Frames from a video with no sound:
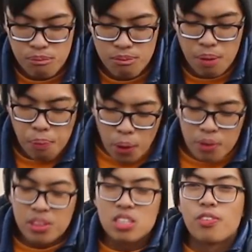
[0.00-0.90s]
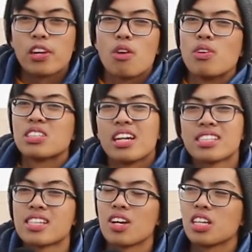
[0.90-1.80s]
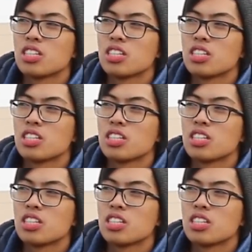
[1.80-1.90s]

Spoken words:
My point with this video wasn't necessarily